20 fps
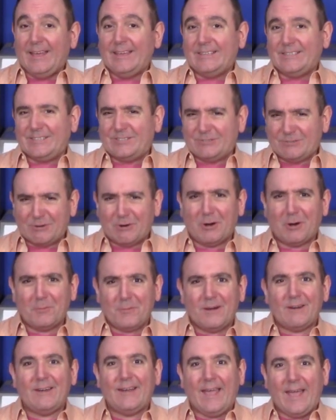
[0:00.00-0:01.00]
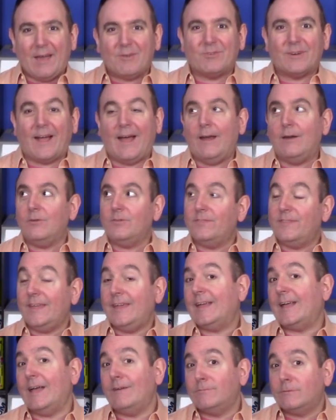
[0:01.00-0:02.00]
Strawberry Apricot. I don't
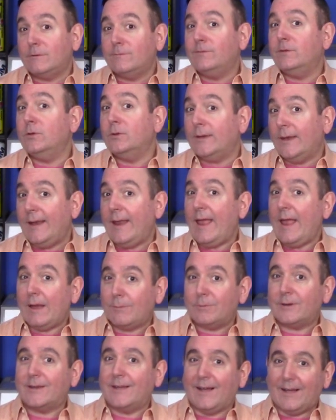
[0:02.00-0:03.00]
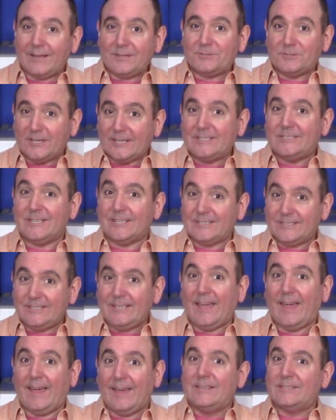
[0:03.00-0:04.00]
think I've reviewed an apricot drink just
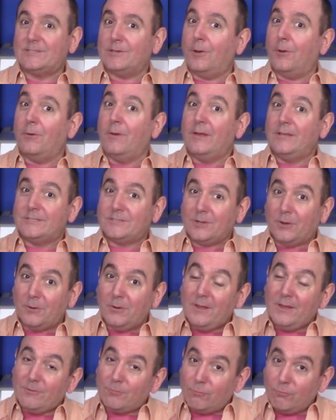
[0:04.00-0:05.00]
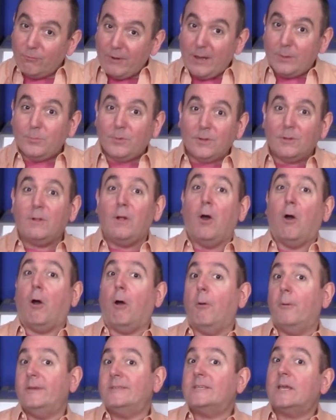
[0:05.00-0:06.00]
yet. So Red Bull
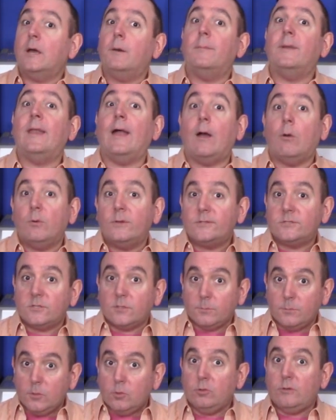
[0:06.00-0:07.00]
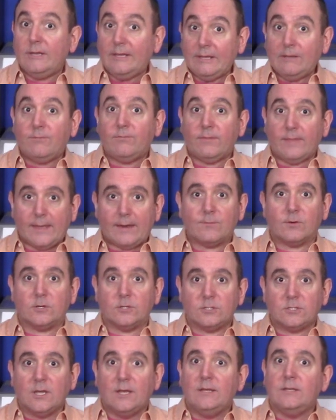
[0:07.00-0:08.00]
always coming out with some unique
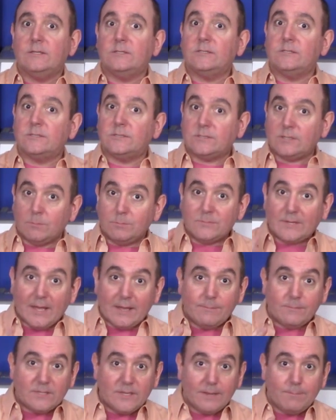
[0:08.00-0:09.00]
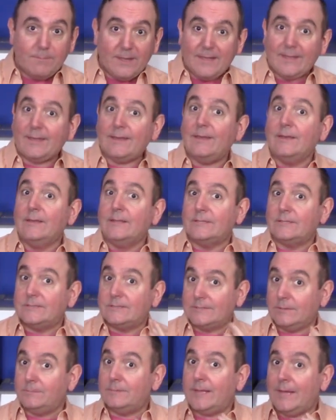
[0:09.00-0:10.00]
flavors. Sometimes they make it,
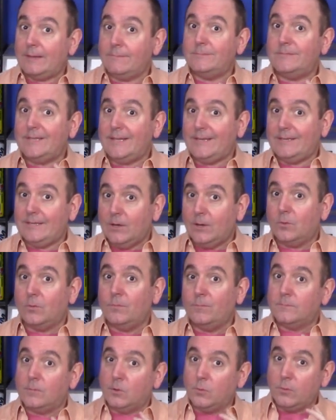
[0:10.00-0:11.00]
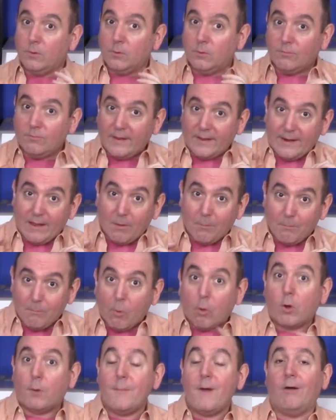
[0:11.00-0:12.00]
sometimes they don't, but we will find out
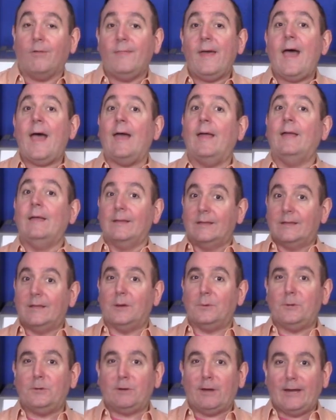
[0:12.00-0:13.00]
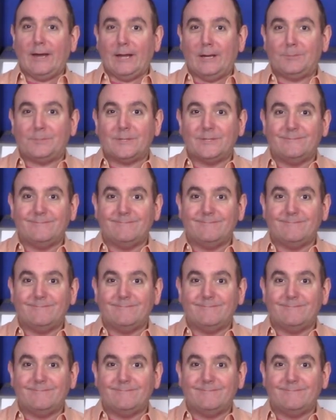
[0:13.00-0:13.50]
more about that coming right up.